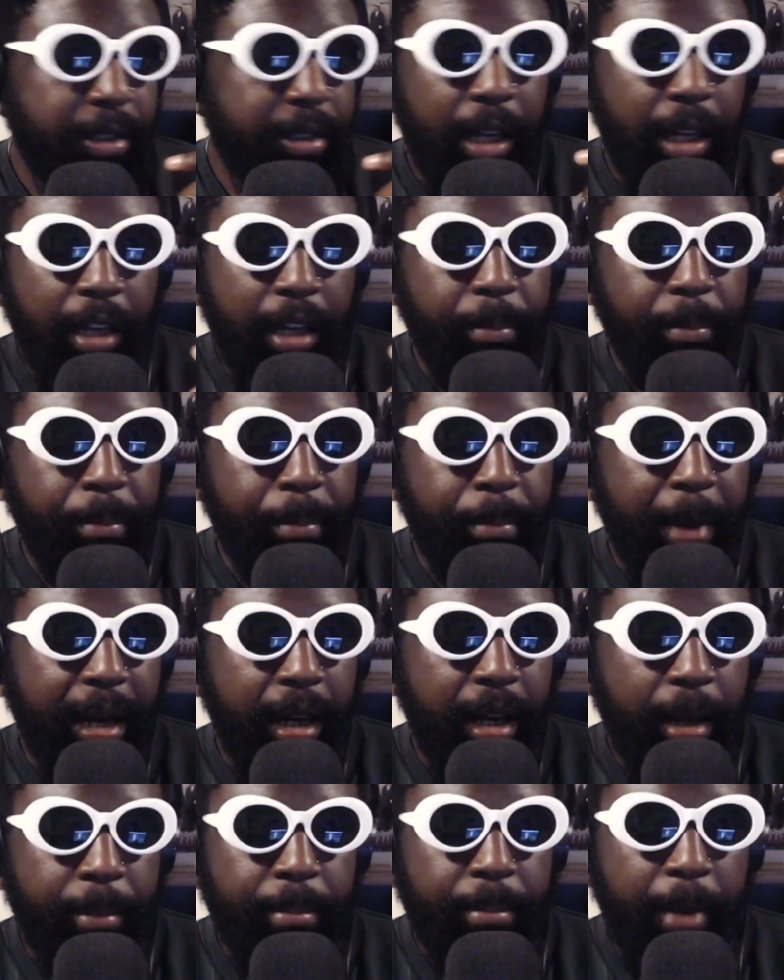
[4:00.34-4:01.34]
kind of
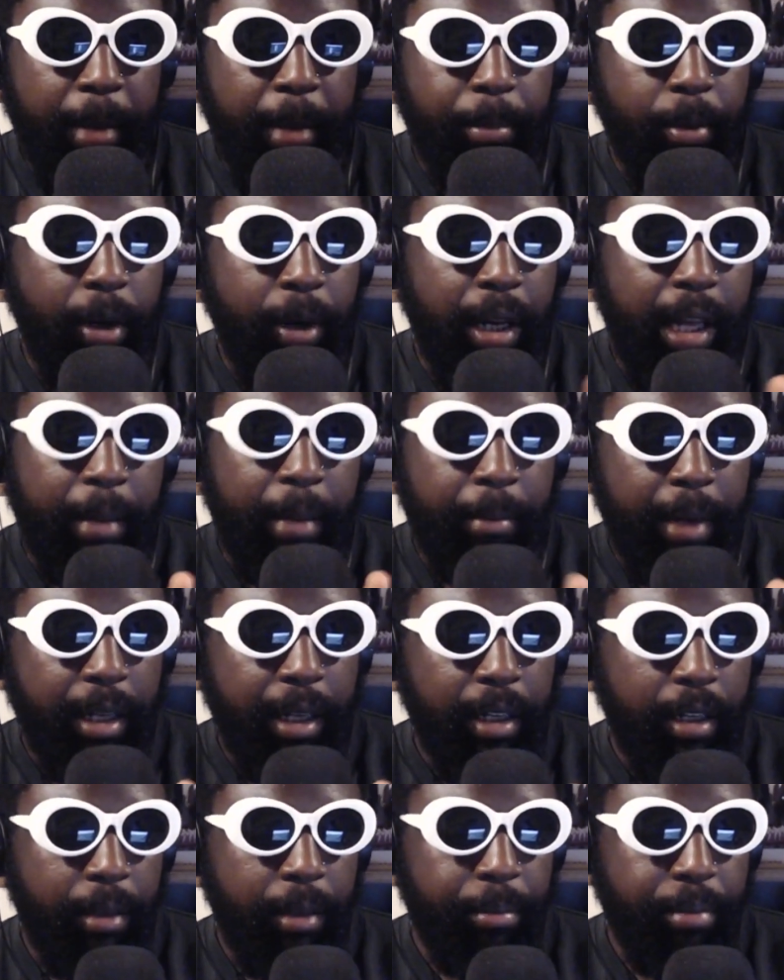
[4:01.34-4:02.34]
back up my point I made
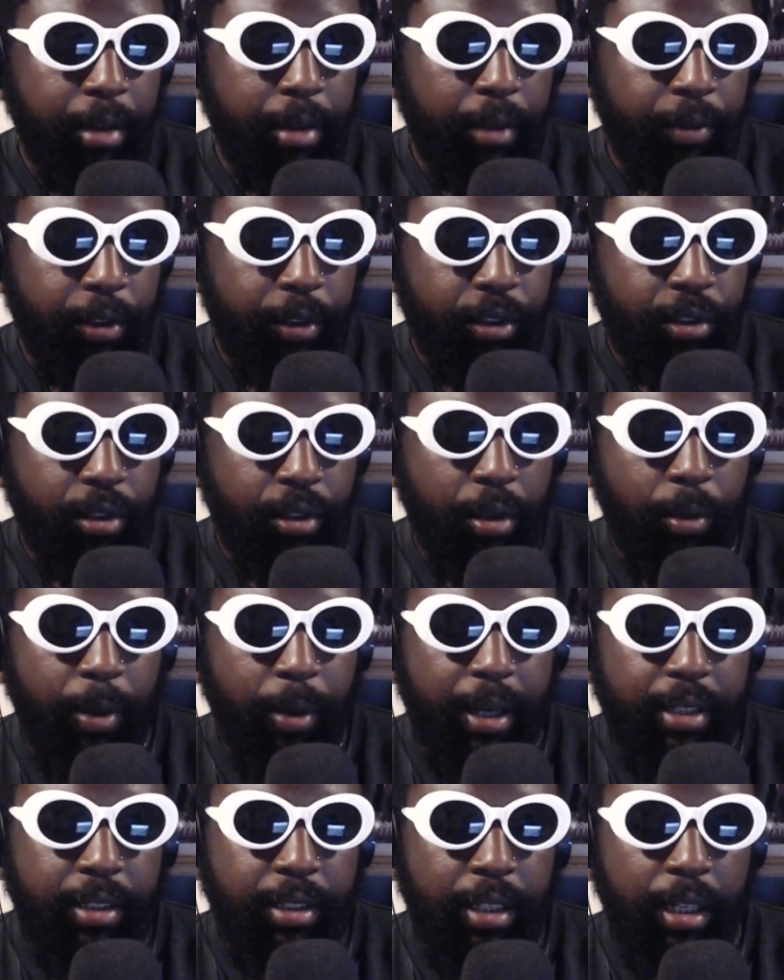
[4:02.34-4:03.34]
in the previous show
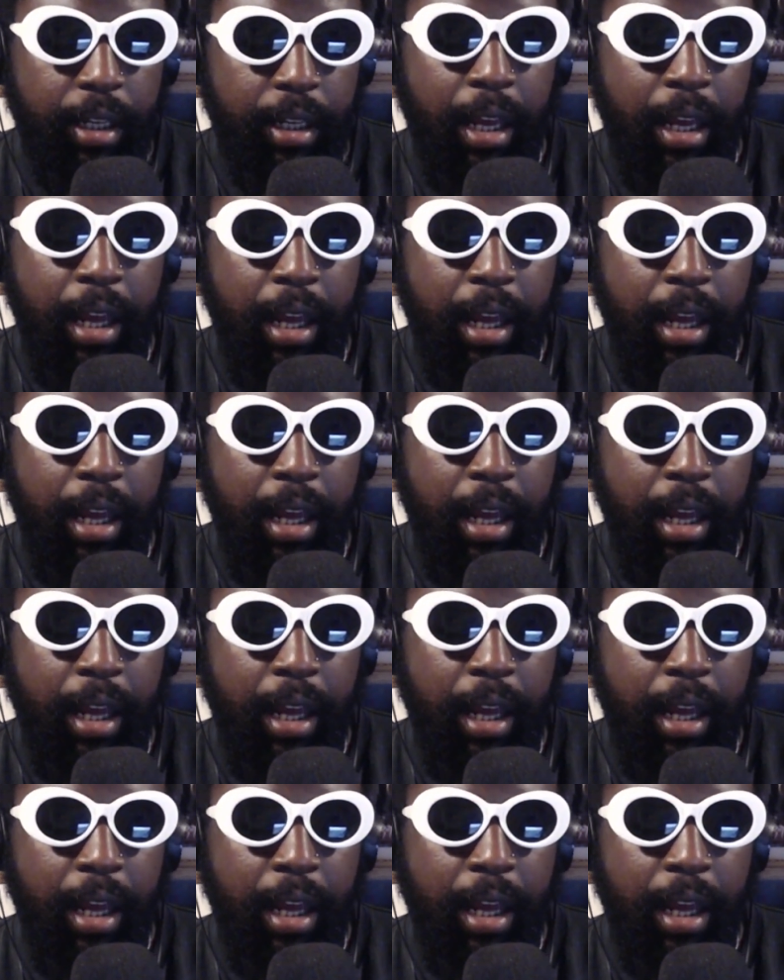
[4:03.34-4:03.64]
where I said